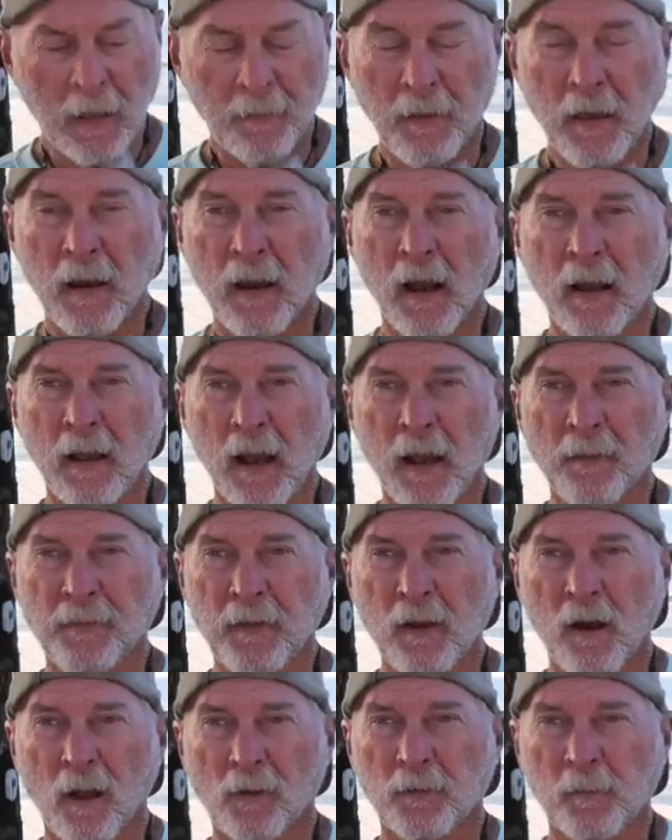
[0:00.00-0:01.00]
And then I got
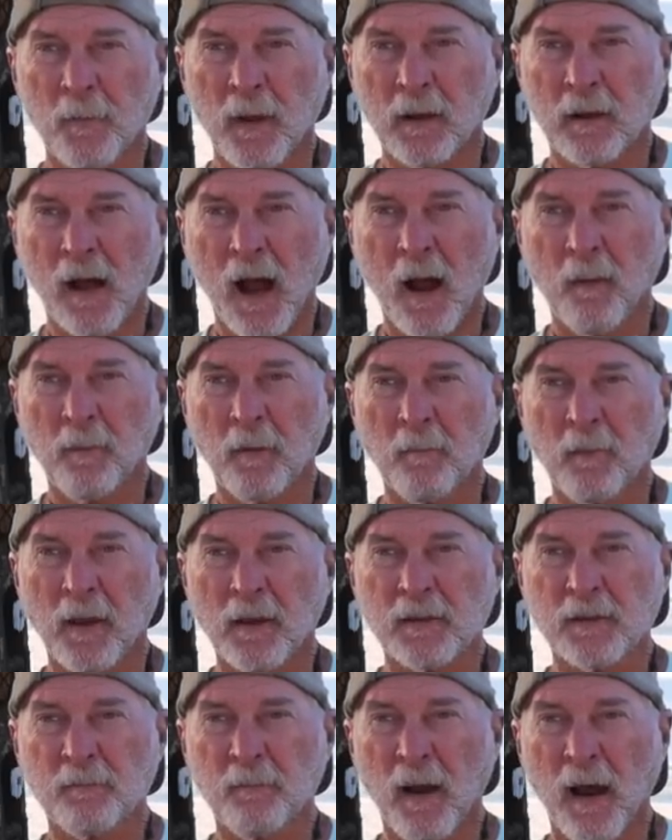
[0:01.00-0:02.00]
the ultimate
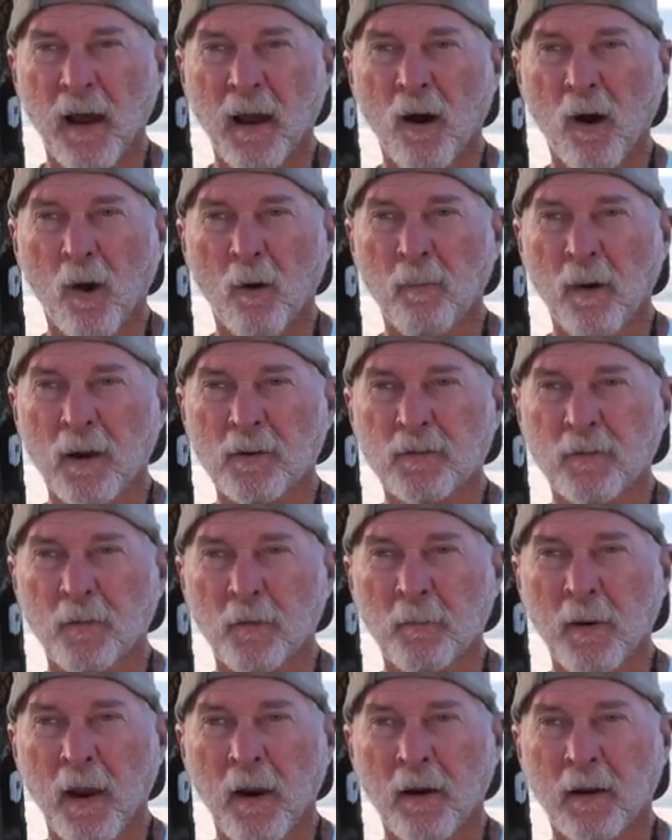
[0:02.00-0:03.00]
compliments by a whole bunch of
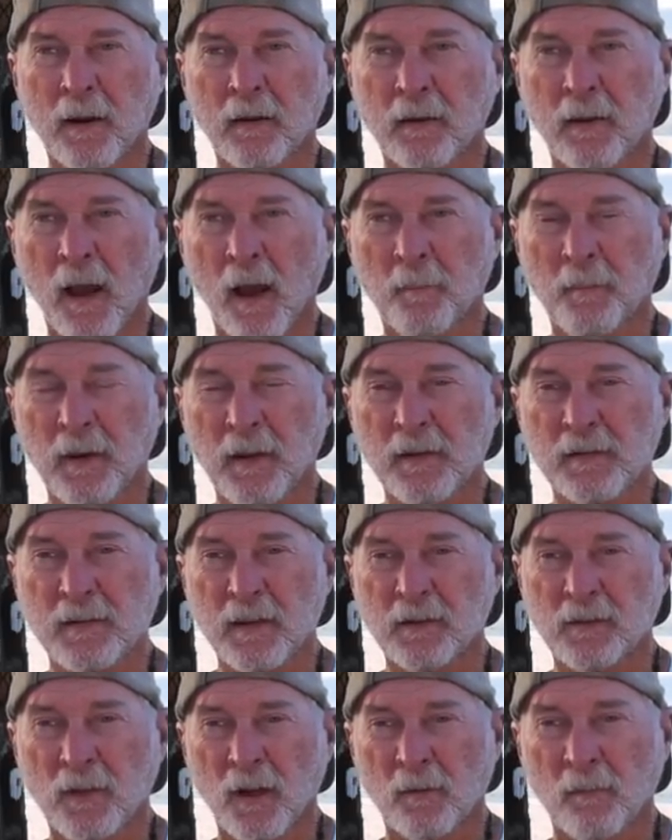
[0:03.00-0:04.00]
American companies
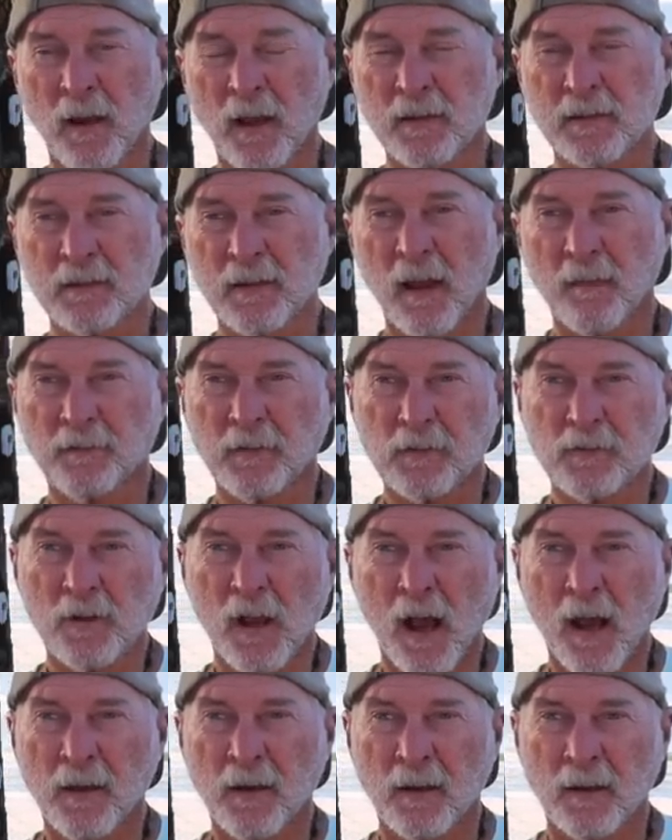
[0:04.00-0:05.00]
that took my stuff to
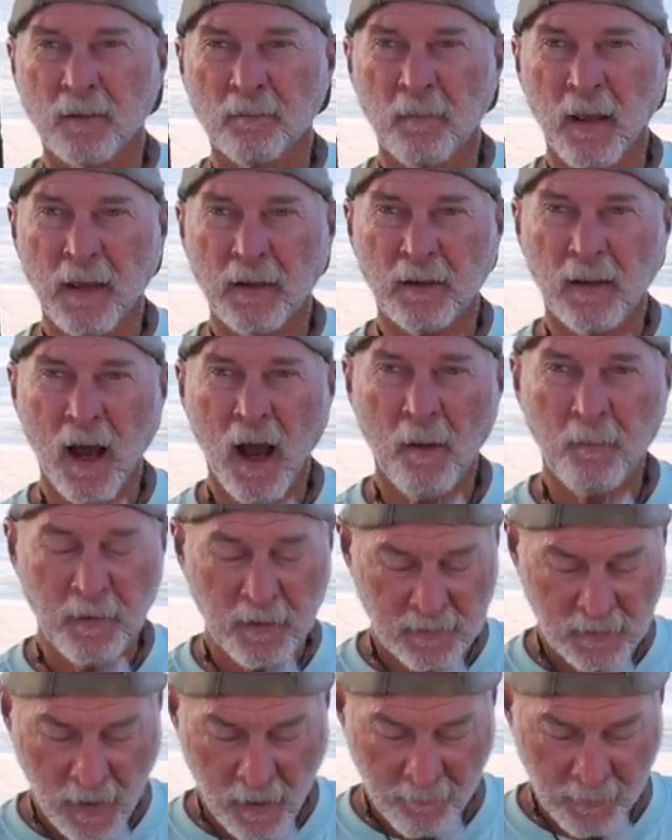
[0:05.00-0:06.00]
China and made
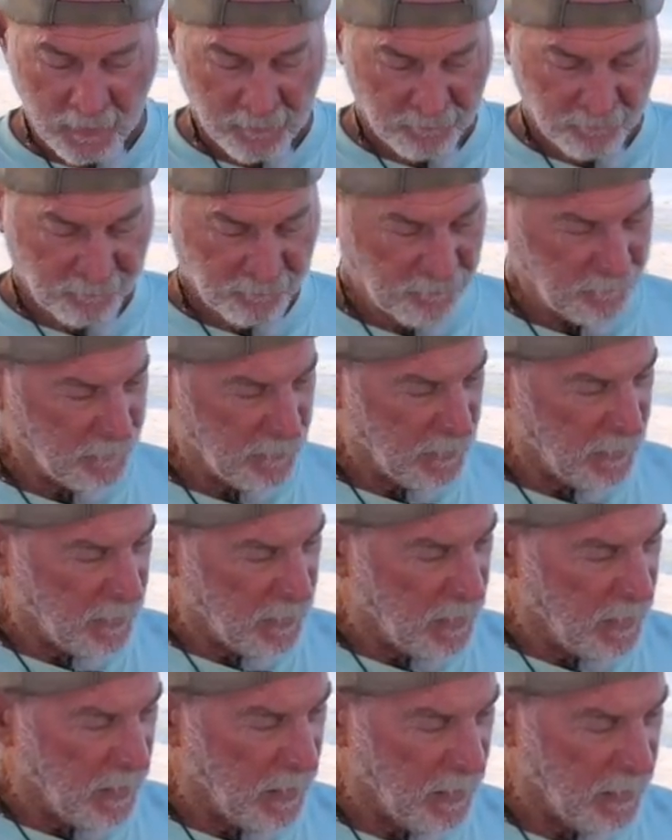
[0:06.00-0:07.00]
copies of it.
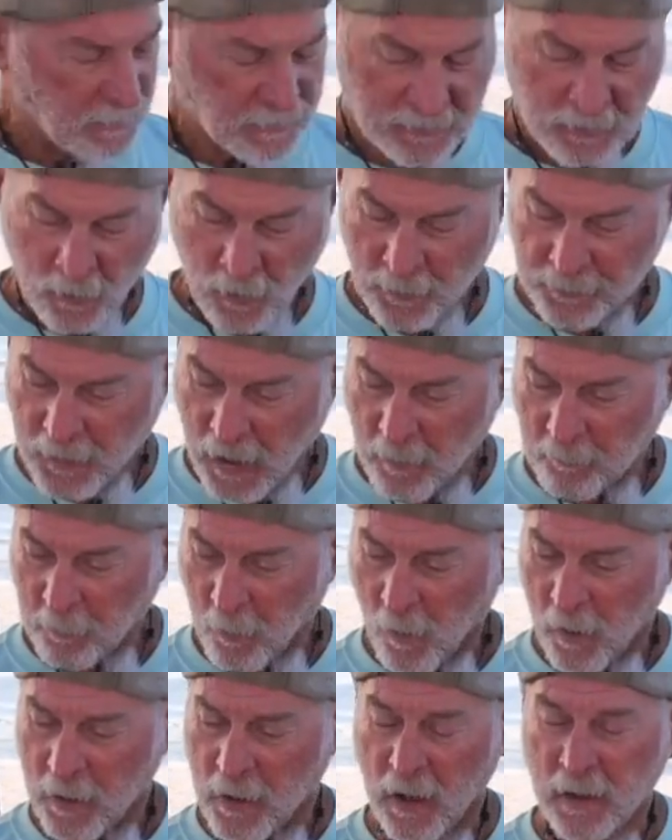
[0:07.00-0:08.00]
And so at that
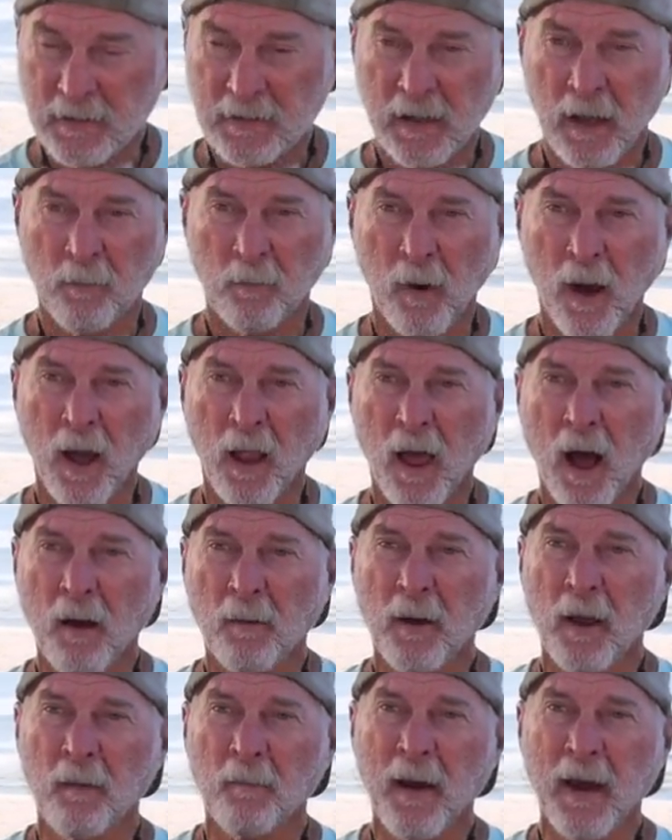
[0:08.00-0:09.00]
point I said, well,
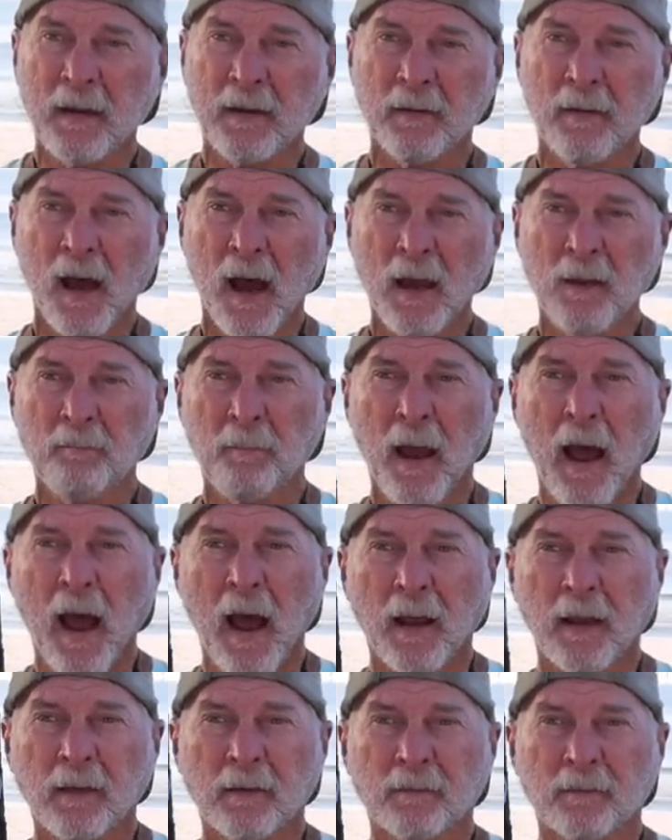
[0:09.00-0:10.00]
I'm going to make a
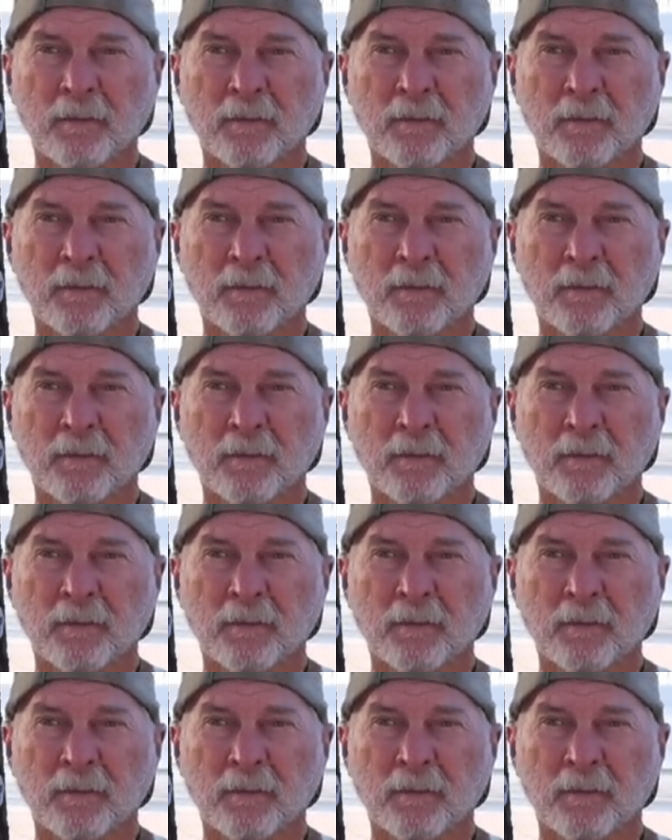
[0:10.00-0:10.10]
9-pack.